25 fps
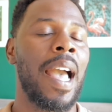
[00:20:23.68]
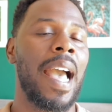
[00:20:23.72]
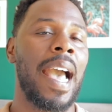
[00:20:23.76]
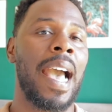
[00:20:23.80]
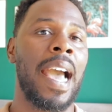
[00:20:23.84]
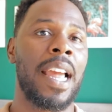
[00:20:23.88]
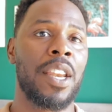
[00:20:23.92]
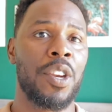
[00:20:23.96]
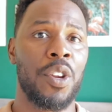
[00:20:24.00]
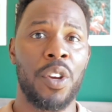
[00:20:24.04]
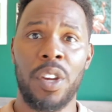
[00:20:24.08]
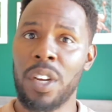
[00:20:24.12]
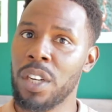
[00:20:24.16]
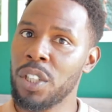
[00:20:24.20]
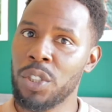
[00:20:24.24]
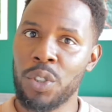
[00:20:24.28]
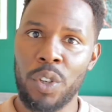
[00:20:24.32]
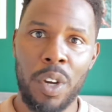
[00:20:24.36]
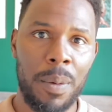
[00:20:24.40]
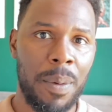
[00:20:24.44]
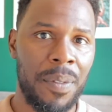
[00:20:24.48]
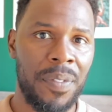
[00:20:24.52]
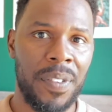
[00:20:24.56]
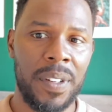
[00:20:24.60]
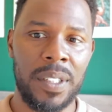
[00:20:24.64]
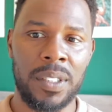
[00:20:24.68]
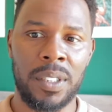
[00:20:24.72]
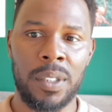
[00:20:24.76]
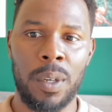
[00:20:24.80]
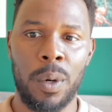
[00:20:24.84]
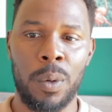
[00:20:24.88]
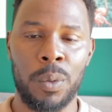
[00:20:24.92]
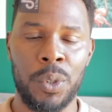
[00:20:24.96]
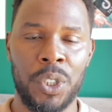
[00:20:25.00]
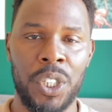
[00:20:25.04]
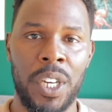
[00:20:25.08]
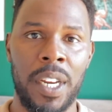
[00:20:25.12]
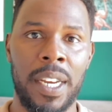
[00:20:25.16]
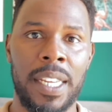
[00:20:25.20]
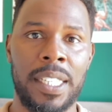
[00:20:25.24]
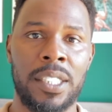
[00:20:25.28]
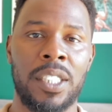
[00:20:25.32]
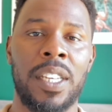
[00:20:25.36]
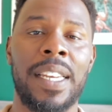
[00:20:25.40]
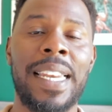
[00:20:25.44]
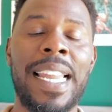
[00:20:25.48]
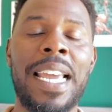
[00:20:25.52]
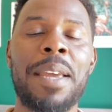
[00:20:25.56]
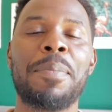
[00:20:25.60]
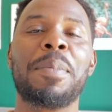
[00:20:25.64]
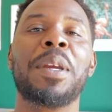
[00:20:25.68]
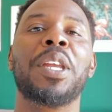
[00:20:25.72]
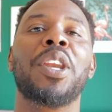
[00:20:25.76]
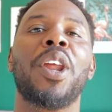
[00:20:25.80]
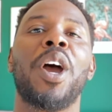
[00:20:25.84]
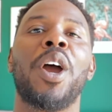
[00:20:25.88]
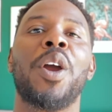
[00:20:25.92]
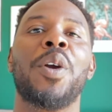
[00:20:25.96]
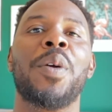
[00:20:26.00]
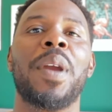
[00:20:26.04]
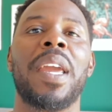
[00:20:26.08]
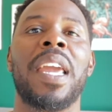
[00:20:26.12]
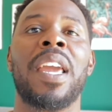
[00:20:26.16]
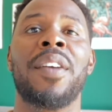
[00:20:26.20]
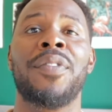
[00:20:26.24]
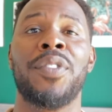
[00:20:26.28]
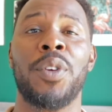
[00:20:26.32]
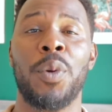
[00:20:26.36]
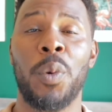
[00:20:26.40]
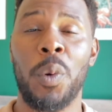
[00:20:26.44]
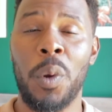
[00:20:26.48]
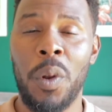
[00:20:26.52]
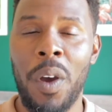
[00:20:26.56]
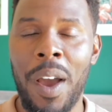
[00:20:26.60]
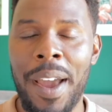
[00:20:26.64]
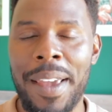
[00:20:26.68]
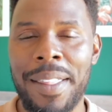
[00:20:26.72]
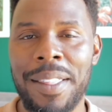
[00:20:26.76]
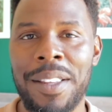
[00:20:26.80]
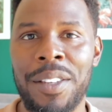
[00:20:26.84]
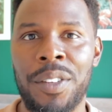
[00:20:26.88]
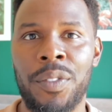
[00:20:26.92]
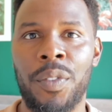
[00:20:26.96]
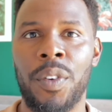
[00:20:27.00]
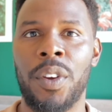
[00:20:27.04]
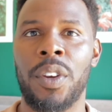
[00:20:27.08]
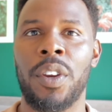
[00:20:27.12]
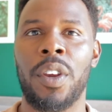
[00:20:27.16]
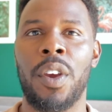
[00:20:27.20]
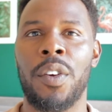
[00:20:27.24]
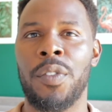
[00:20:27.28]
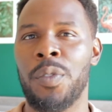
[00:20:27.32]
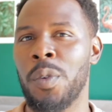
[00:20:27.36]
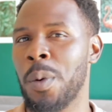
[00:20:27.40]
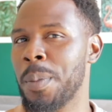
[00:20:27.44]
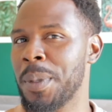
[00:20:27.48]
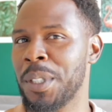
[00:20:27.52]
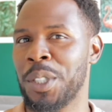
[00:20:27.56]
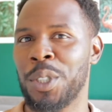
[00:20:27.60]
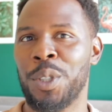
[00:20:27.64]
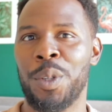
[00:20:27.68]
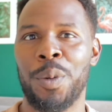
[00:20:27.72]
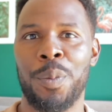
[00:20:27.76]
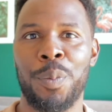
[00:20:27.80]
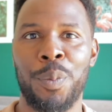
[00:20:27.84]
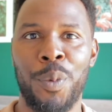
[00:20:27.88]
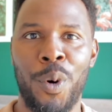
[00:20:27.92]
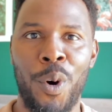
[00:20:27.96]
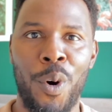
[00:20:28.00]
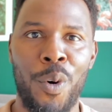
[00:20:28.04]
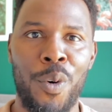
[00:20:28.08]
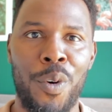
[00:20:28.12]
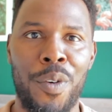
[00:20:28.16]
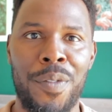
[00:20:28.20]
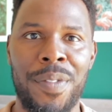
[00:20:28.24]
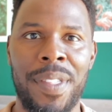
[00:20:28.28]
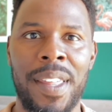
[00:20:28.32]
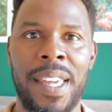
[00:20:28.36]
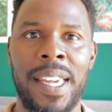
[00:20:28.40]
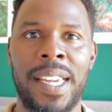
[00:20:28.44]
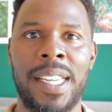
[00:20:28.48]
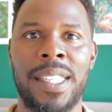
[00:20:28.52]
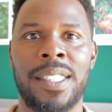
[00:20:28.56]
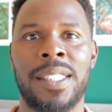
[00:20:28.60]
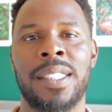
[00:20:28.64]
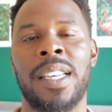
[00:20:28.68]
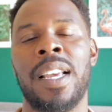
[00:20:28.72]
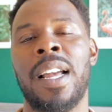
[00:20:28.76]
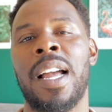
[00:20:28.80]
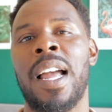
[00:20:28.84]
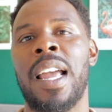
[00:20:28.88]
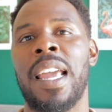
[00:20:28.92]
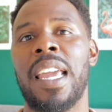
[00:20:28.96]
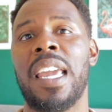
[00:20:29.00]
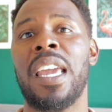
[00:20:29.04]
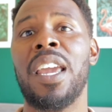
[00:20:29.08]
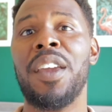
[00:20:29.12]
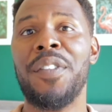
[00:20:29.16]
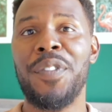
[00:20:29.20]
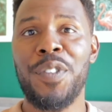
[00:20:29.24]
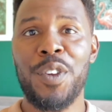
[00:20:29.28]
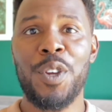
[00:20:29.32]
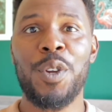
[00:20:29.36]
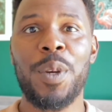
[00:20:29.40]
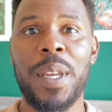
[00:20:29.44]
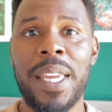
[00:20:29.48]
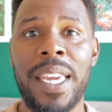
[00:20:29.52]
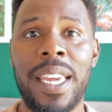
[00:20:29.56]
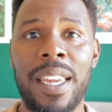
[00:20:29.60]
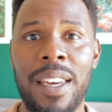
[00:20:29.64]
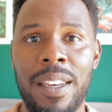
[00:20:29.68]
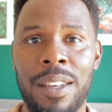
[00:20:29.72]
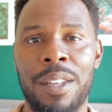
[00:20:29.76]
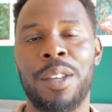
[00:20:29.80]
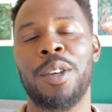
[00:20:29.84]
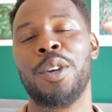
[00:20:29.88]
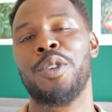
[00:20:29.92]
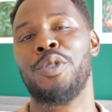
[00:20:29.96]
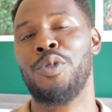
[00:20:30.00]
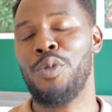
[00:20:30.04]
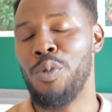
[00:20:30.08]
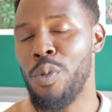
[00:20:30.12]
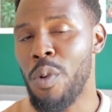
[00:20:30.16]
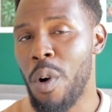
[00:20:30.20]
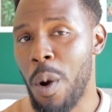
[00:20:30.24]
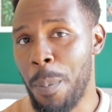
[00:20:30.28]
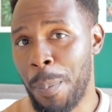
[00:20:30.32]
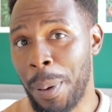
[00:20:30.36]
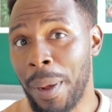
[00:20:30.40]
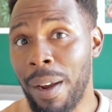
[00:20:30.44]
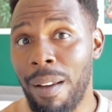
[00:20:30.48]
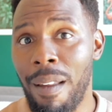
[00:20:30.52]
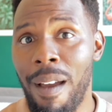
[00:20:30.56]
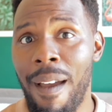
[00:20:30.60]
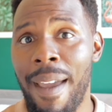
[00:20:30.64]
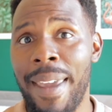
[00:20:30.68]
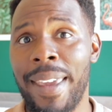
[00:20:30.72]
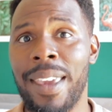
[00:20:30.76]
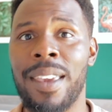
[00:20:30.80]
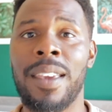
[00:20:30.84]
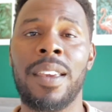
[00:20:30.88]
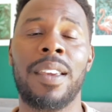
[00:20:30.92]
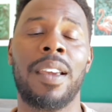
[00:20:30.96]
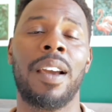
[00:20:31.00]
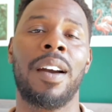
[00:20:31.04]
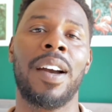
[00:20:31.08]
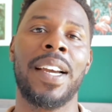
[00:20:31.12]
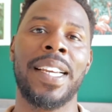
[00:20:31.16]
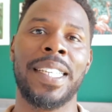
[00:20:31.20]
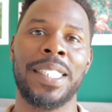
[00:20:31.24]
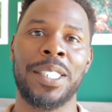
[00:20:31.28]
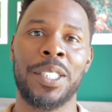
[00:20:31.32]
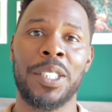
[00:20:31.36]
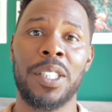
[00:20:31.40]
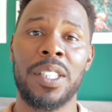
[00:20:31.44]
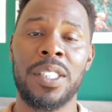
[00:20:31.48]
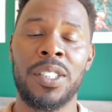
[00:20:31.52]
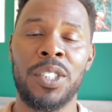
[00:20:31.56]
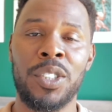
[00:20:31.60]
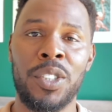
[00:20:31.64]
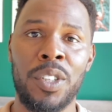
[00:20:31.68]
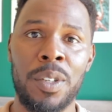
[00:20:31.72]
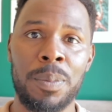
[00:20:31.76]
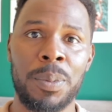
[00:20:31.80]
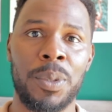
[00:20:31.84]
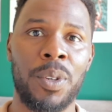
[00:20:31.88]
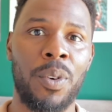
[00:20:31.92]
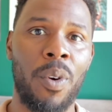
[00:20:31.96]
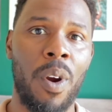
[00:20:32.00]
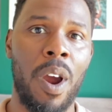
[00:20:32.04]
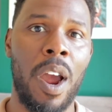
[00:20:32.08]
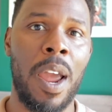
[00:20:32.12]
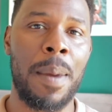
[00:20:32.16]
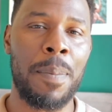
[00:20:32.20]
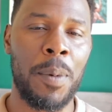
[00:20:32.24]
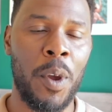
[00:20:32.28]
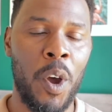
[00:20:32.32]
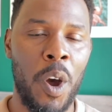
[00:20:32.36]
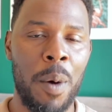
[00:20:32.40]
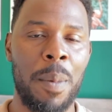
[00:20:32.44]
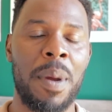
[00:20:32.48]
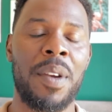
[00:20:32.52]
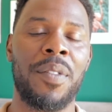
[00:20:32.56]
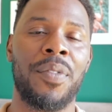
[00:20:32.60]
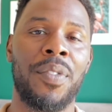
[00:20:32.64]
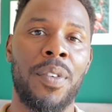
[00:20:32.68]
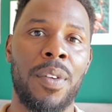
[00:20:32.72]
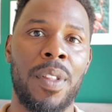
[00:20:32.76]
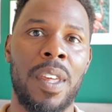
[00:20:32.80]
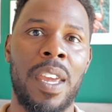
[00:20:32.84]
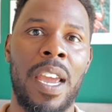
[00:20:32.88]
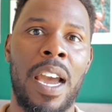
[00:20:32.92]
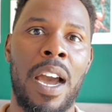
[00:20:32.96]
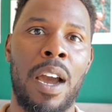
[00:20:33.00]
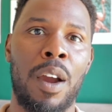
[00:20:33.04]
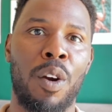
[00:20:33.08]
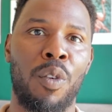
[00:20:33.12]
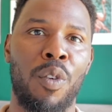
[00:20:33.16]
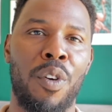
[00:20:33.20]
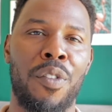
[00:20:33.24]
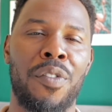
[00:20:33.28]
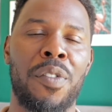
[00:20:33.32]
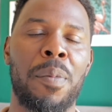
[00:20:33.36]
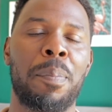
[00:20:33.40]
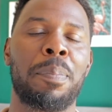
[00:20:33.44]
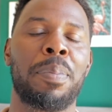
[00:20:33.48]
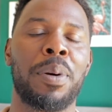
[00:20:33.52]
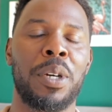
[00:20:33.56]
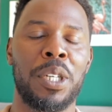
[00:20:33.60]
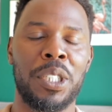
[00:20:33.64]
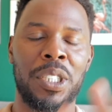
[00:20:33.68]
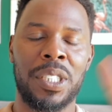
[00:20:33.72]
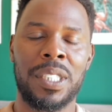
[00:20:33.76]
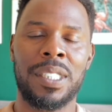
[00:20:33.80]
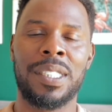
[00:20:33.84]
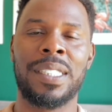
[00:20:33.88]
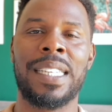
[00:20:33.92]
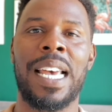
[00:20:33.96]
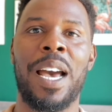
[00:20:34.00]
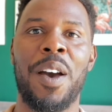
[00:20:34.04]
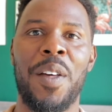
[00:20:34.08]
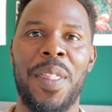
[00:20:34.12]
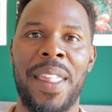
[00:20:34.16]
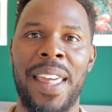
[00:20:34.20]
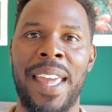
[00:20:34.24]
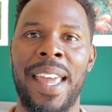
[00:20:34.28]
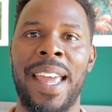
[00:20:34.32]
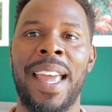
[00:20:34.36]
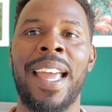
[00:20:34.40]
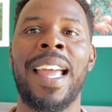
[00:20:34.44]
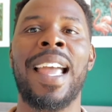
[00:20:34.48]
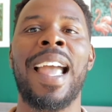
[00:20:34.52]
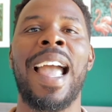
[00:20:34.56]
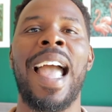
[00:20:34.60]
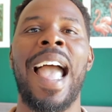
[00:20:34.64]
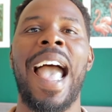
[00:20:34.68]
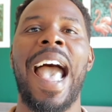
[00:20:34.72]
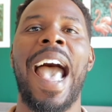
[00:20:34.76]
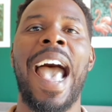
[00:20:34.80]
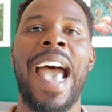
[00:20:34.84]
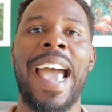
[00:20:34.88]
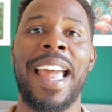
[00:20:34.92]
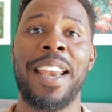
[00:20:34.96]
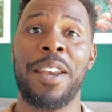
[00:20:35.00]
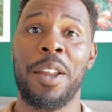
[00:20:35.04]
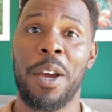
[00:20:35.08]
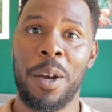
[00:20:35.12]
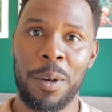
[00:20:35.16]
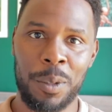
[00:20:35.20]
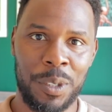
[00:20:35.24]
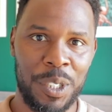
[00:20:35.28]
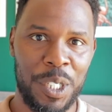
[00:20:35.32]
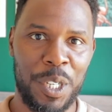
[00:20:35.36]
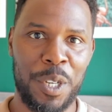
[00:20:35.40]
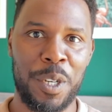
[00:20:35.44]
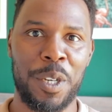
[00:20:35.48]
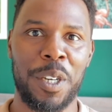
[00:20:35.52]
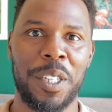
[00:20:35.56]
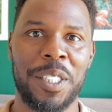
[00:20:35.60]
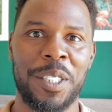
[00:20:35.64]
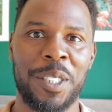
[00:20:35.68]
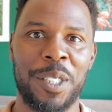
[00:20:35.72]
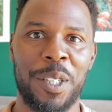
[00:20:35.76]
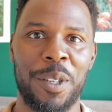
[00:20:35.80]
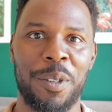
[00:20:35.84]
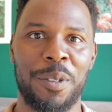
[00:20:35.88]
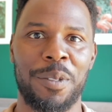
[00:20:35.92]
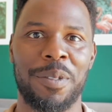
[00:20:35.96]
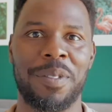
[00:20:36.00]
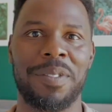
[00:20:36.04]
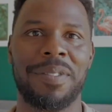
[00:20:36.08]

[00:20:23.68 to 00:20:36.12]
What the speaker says: And you're going to join me for this whole journey. So let me know if you like this video, if you want me to do more of these. If you did, drop a like, guys. Subscribe, comment for the algorithm, push this out there, and I'll see you guys soon.